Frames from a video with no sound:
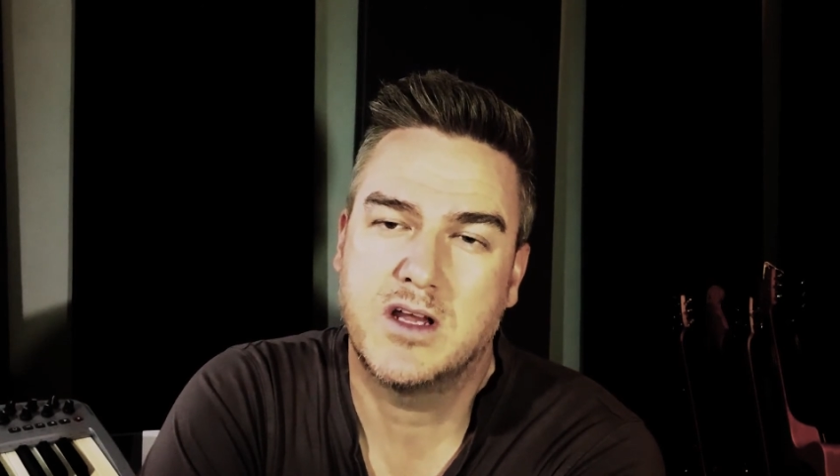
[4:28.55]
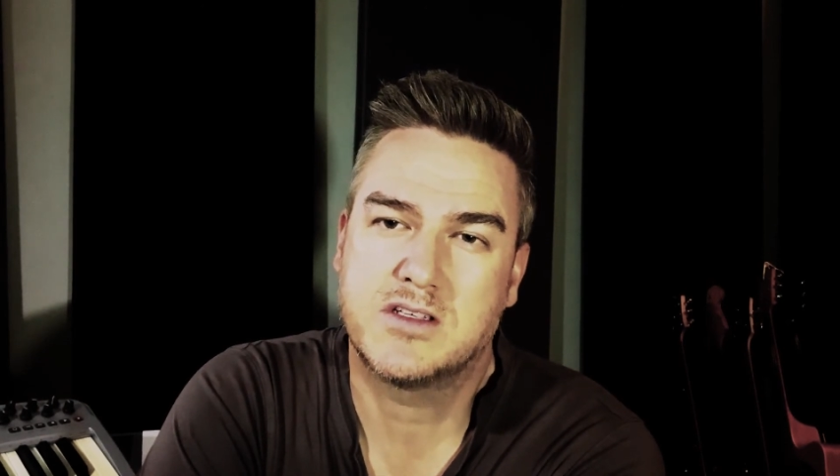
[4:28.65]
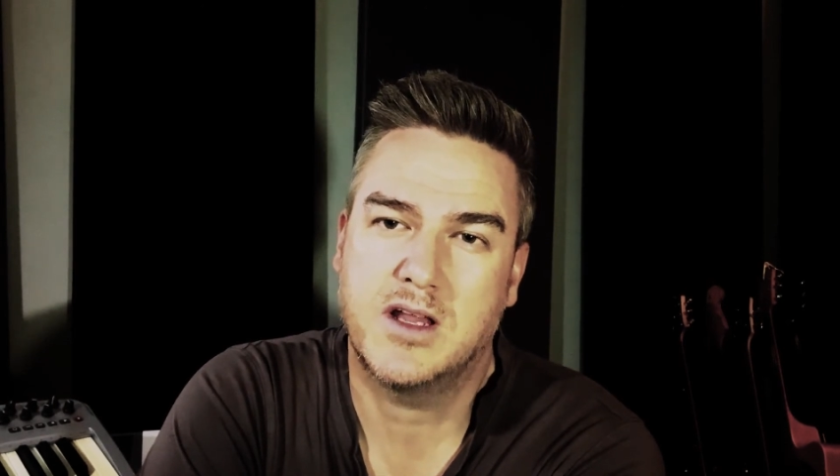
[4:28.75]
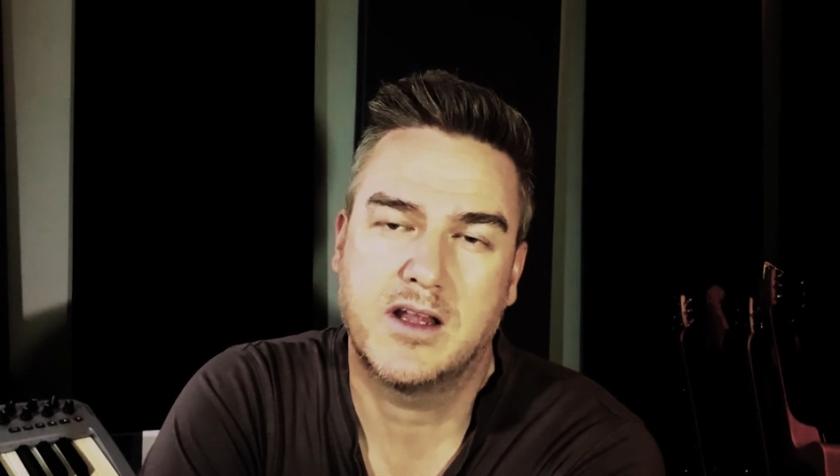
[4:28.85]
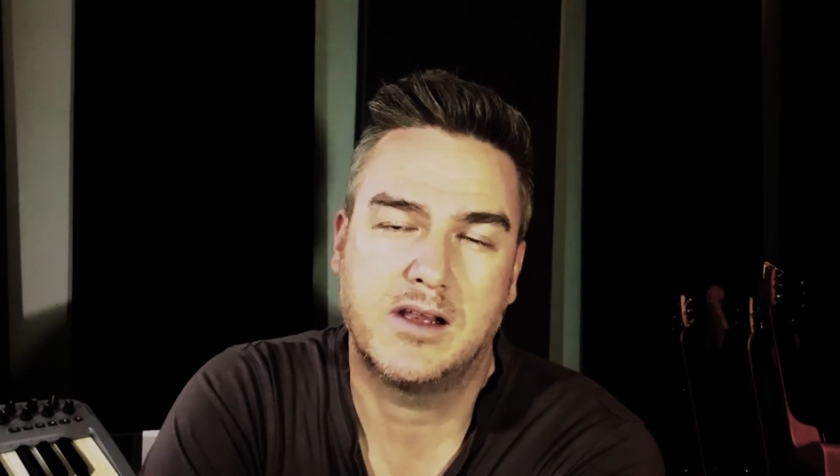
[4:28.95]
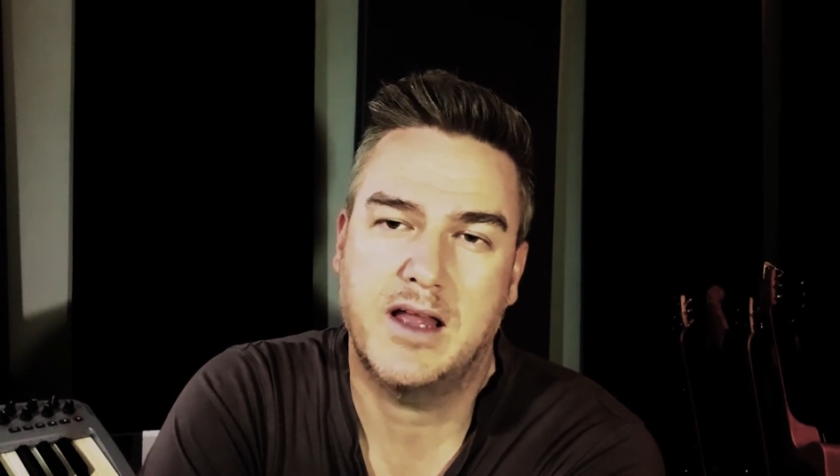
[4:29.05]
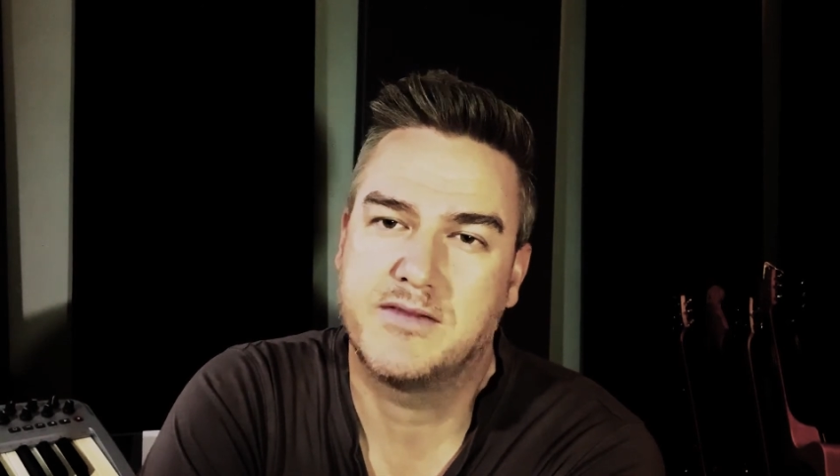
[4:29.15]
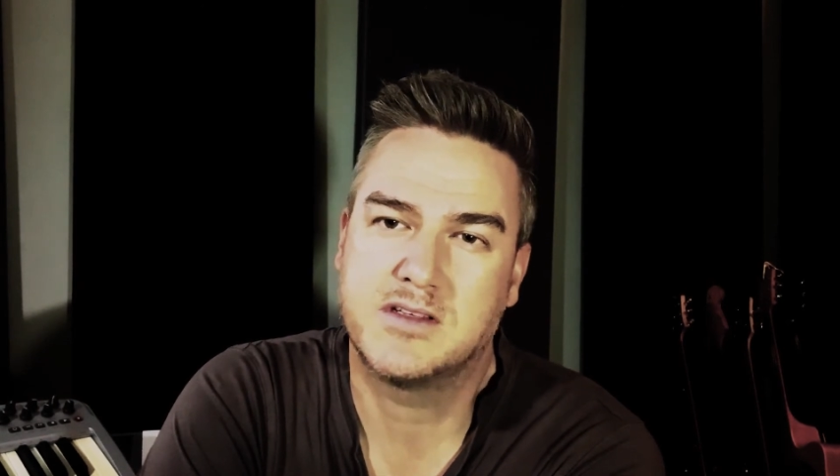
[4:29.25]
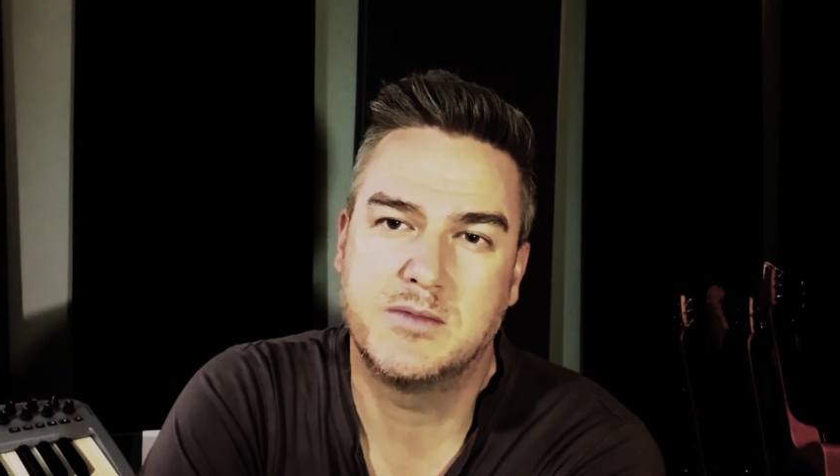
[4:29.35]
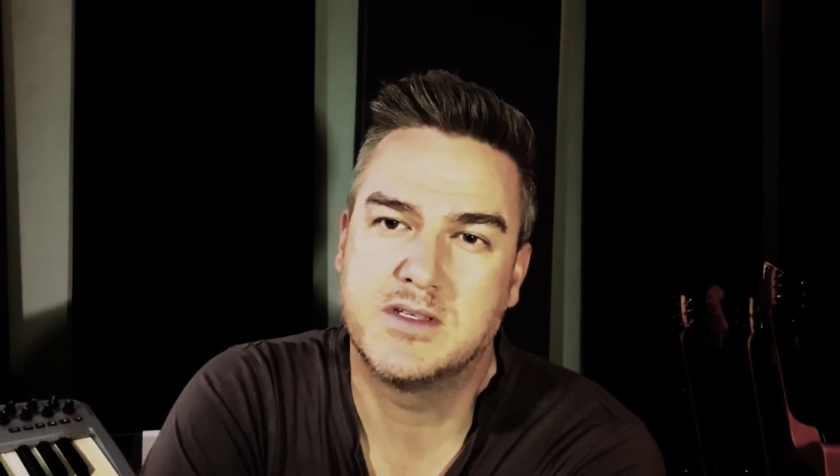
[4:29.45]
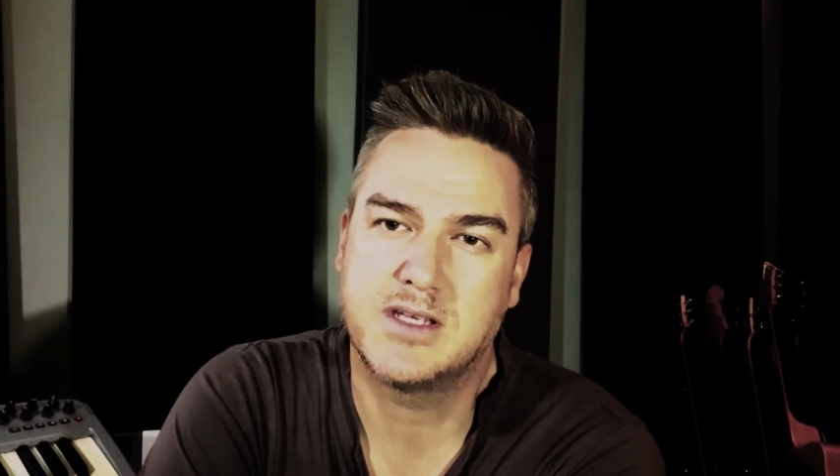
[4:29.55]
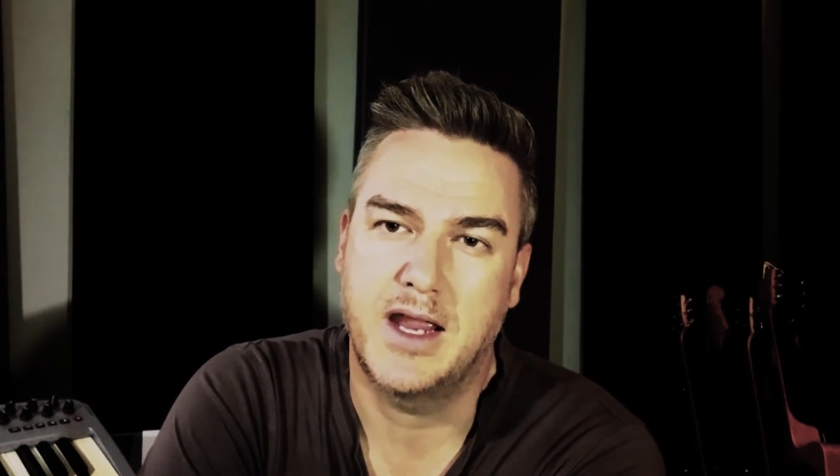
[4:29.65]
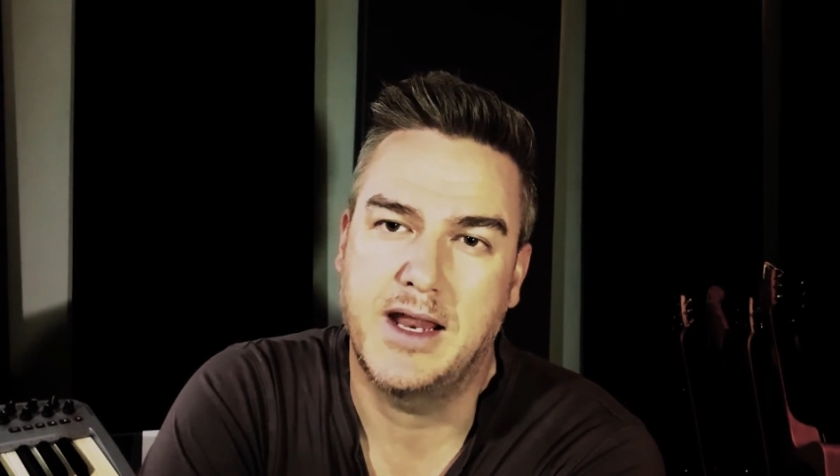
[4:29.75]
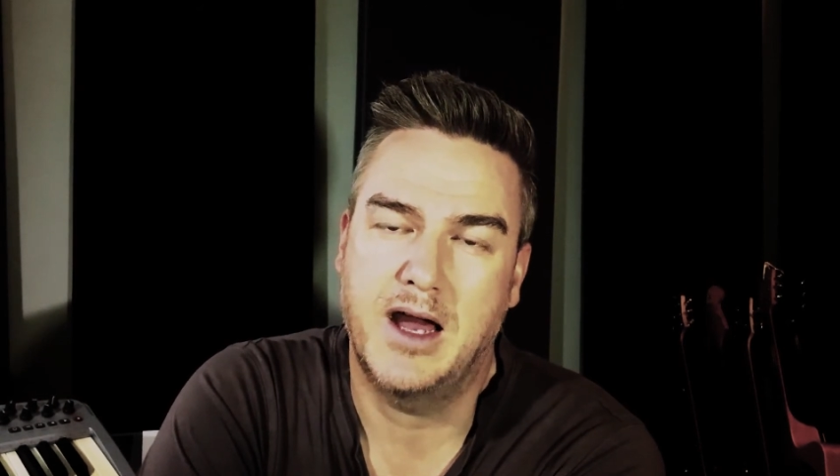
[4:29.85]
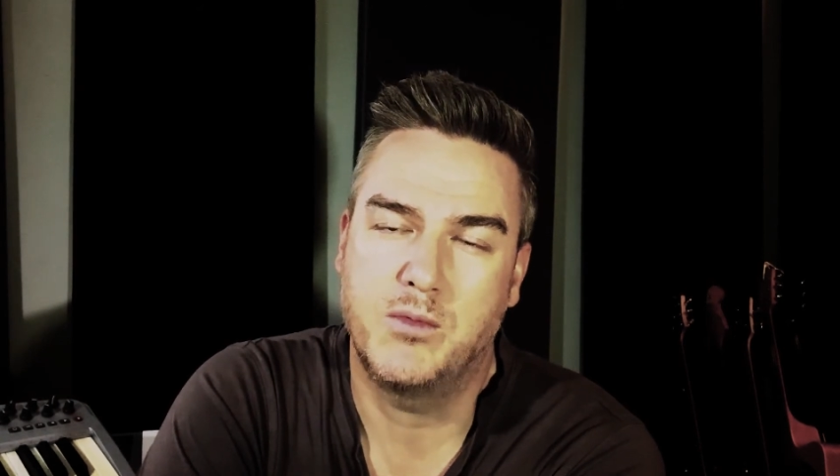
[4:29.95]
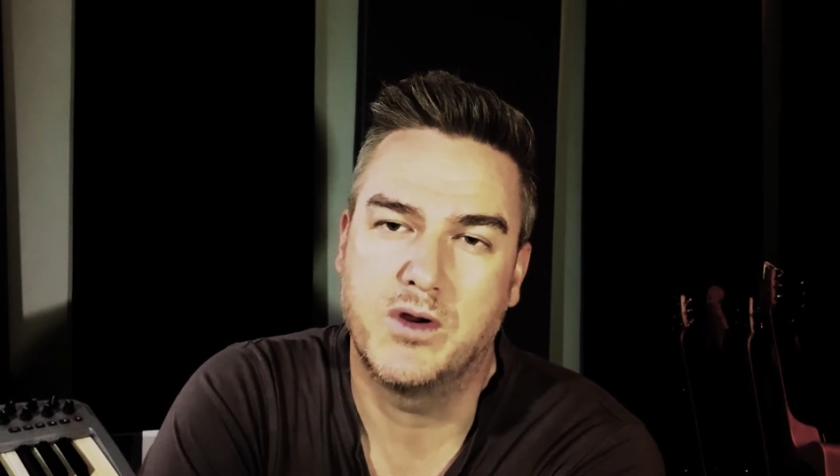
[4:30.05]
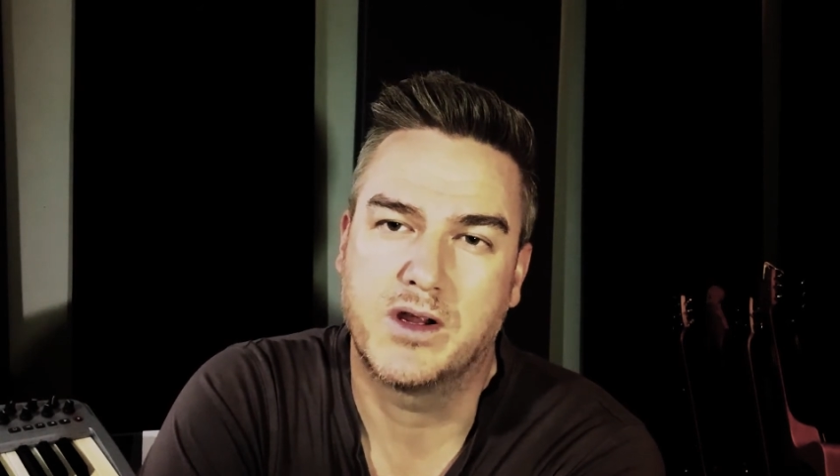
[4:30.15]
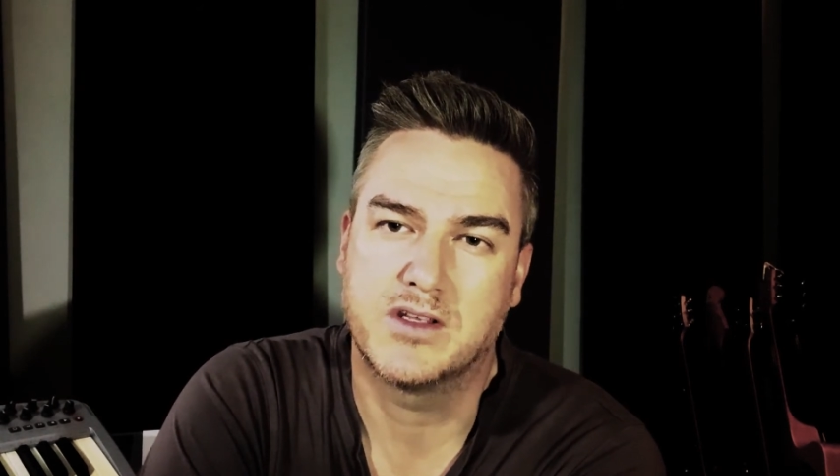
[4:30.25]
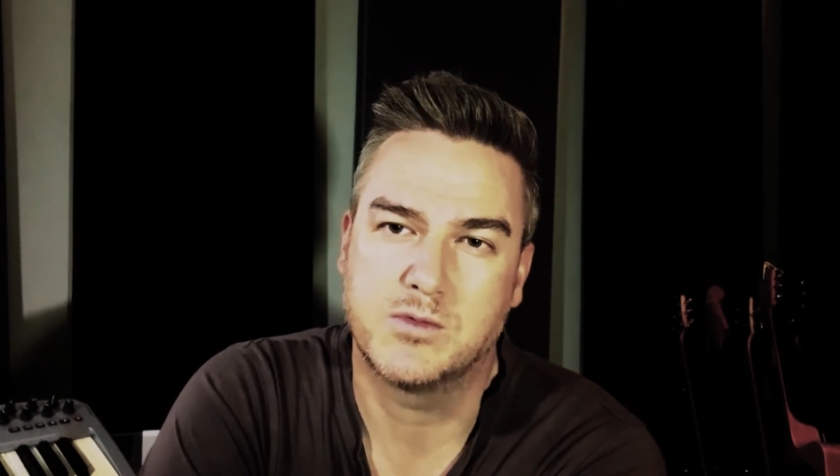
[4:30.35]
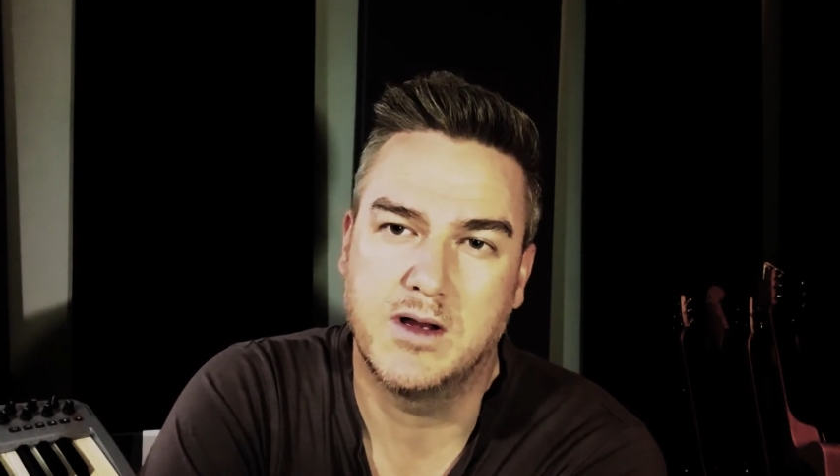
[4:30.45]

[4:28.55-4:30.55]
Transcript: So it's like it'll have some insane artwork